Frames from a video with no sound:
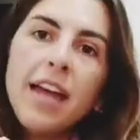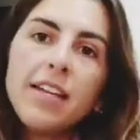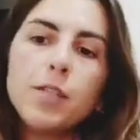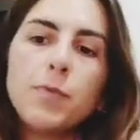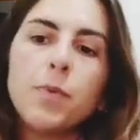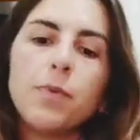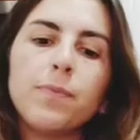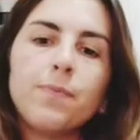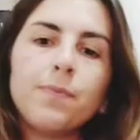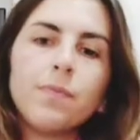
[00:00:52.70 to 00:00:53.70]
and a spoon.
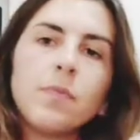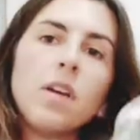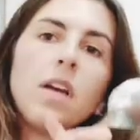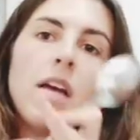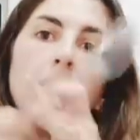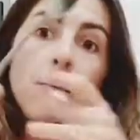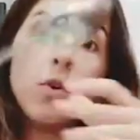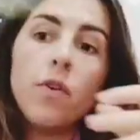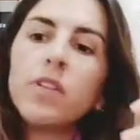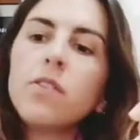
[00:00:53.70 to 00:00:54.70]
I'm
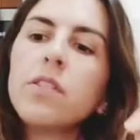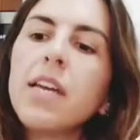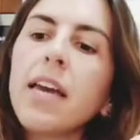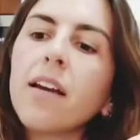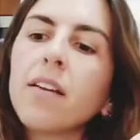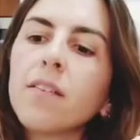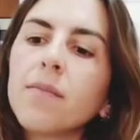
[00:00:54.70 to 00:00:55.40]
going to take